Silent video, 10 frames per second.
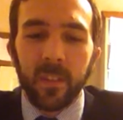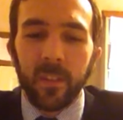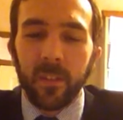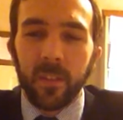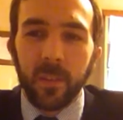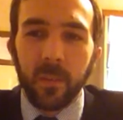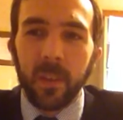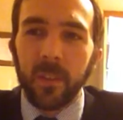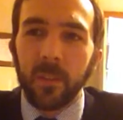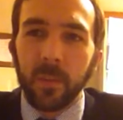it's like,
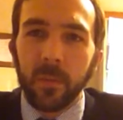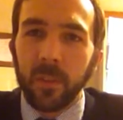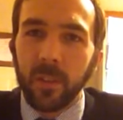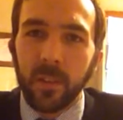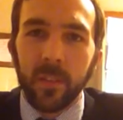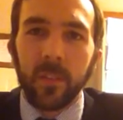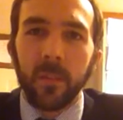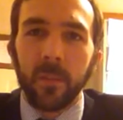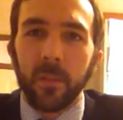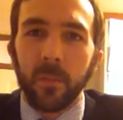man, these people could have done
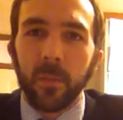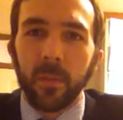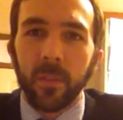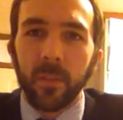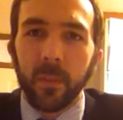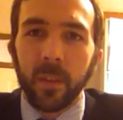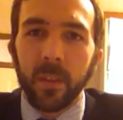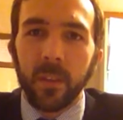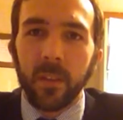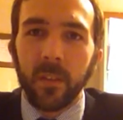so much more with this
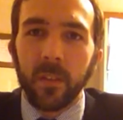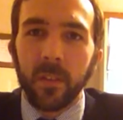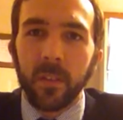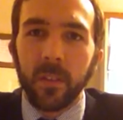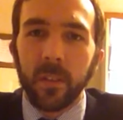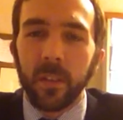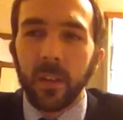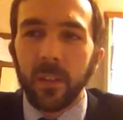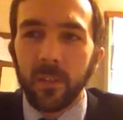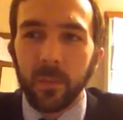money, and he
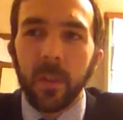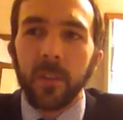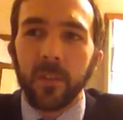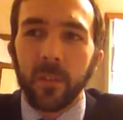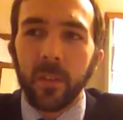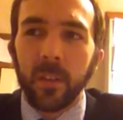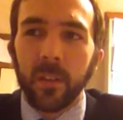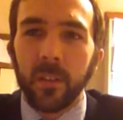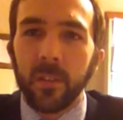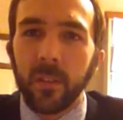got this brand new truck,
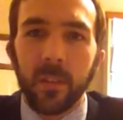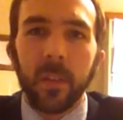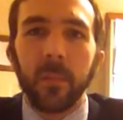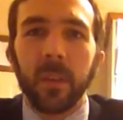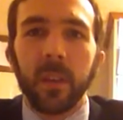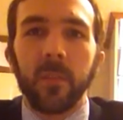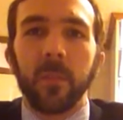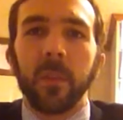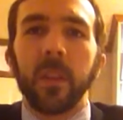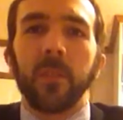and he's still, like, begging
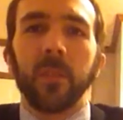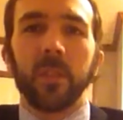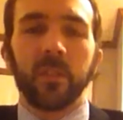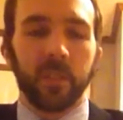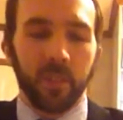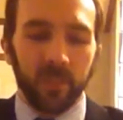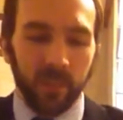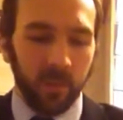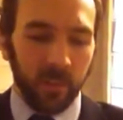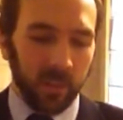for money for the church
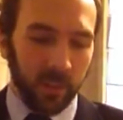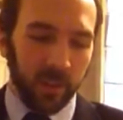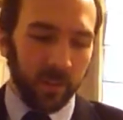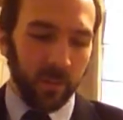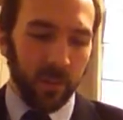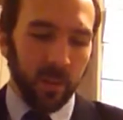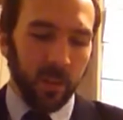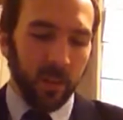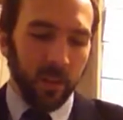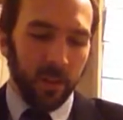and everything, and
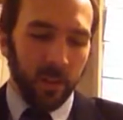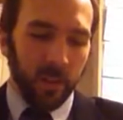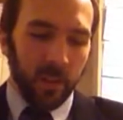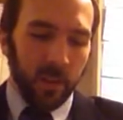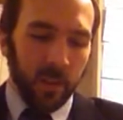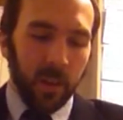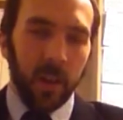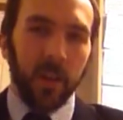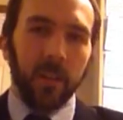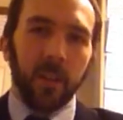
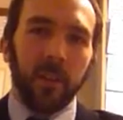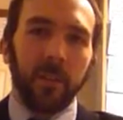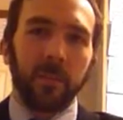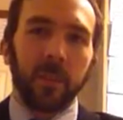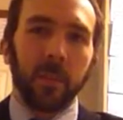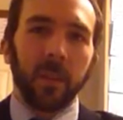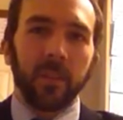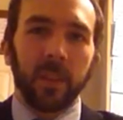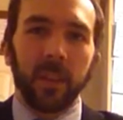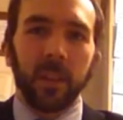I don't know. I'm not
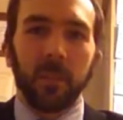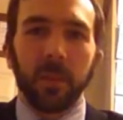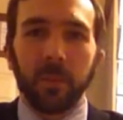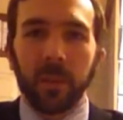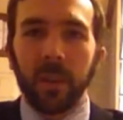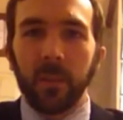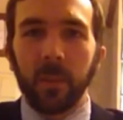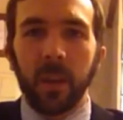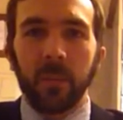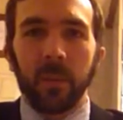saying that people can't
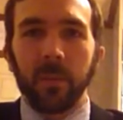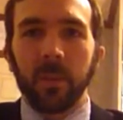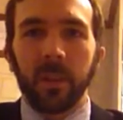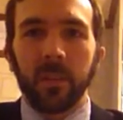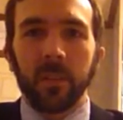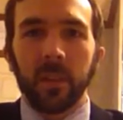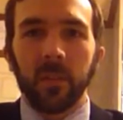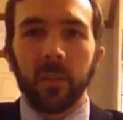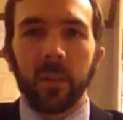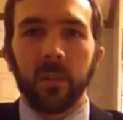buy people nice
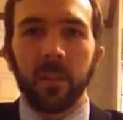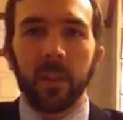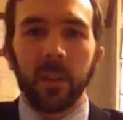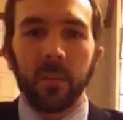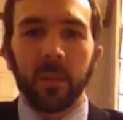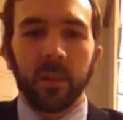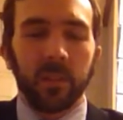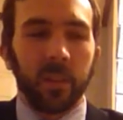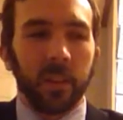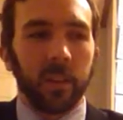gifts and everything, but
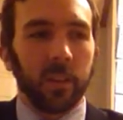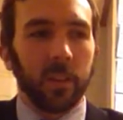it's like,